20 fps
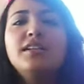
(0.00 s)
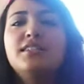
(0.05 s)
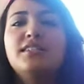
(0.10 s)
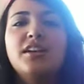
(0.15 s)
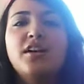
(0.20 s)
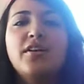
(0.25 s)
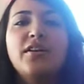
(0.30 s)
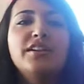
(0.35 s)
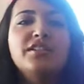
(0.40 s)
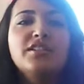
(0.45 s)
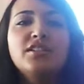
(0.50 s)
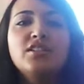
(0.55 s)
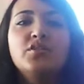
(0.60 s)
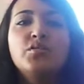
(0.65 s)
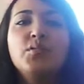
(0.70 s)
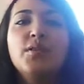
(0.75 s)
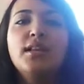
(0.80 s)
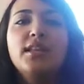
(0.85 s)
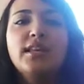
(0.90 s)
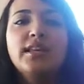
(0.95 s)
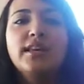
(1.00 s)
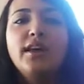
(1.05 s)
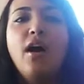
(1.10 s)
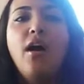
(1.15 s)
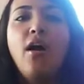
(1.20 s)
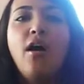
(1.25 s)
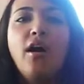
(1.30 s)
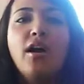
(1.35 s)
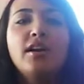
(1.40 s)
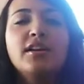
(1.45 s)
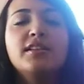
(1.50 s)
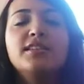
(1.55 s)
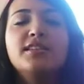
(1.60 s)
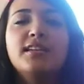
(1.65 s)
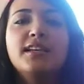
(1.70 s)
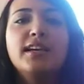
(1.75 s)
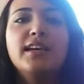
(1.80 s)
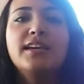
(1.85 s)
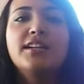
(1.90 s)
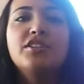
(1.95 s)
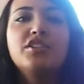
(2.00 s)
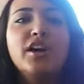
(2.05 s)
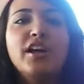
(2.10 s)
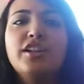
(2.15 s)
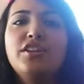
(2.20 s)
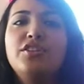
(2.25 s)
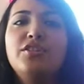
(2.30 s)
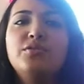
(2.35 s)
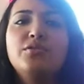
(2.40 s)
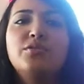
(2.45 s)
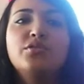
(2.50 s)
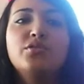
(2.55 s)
So it's just really hard to like try to do